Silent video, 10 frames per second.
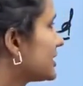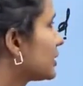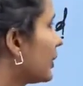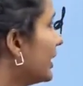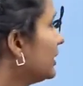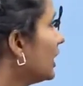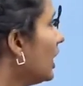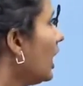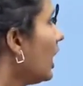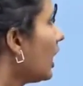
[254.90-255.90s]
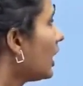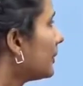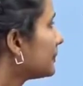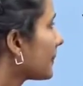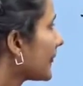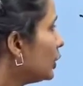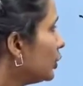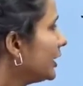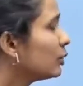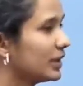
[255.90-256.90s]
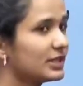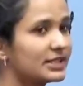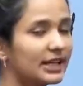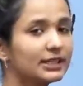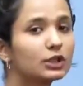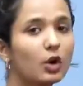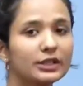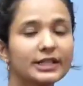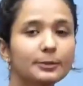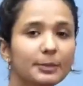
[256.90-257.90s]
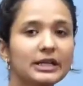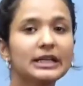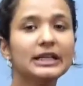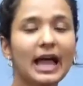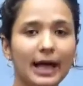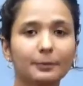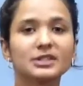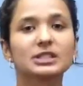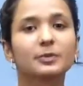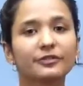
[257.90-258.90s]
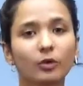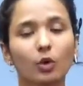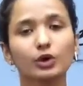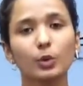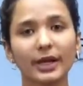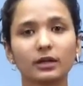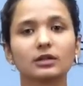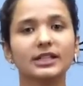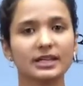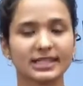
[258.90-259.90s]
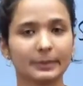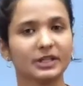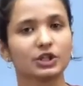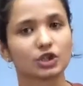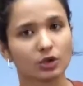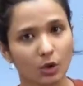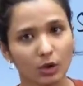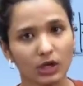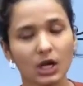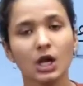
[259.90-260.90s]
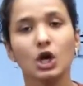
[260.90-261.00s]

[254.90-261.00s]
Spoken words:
is required. You need to understand that content building happens before you enter the examination hall.